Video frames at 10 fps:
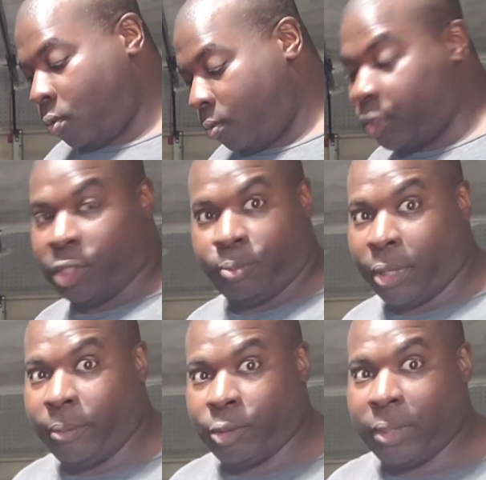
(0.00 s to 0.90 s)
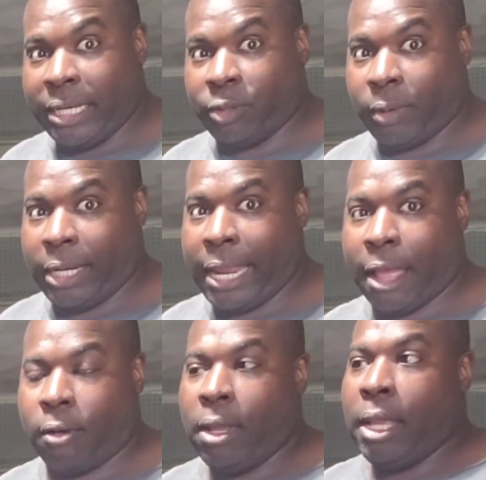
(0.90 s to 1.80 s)
which is pretty much what it is right
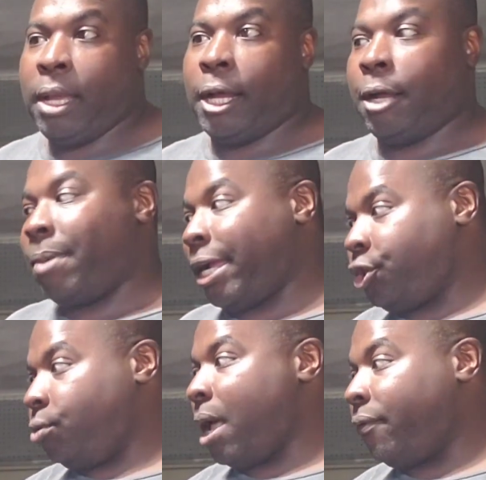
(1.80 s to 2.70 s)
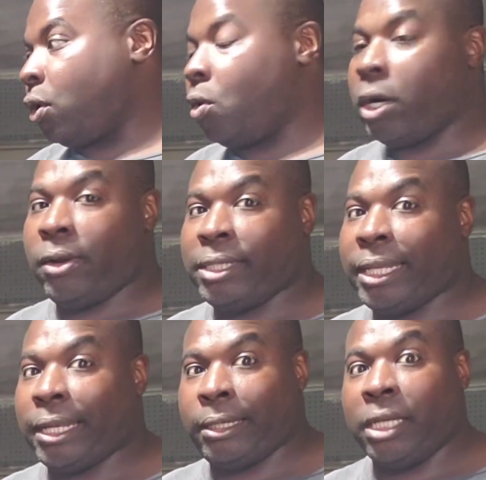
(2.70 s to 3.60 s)
now. I do have a cold air
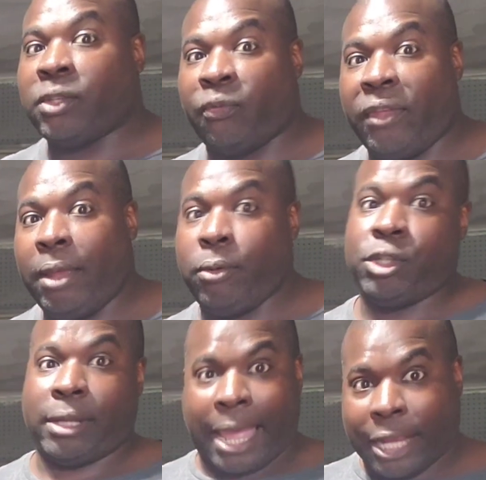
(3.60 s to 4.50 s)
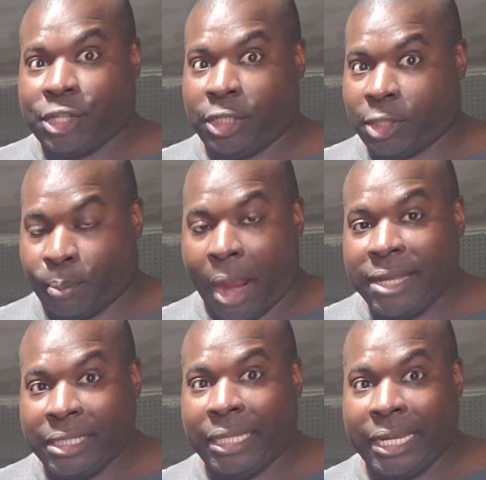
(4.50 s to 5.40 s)
intake that does fit, which is actually
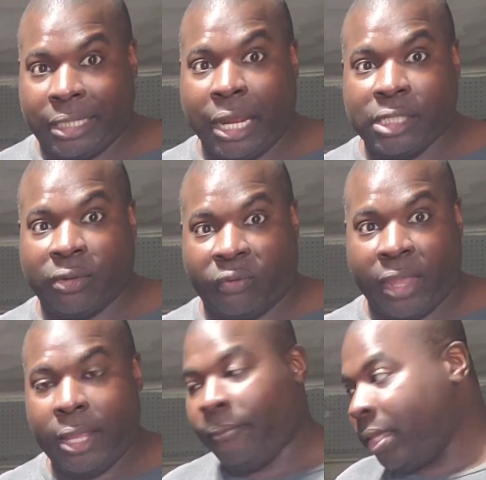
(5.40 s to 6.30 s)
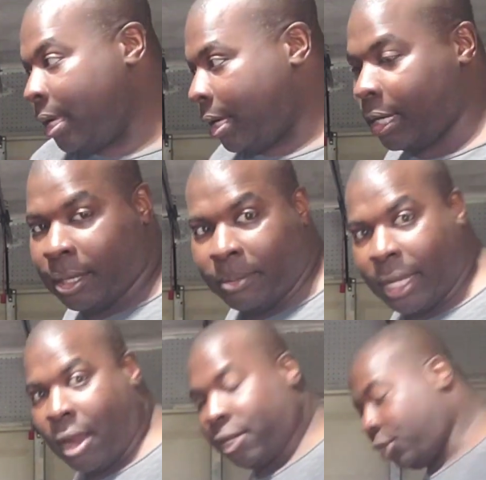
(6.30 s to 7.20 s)
surprisingly it does fit.
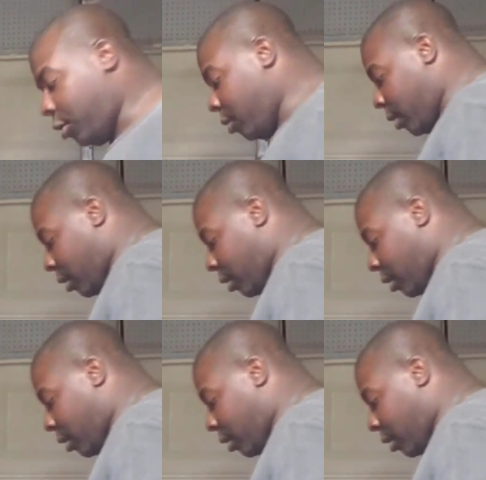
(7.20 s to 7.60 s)
Here, I'll show you what it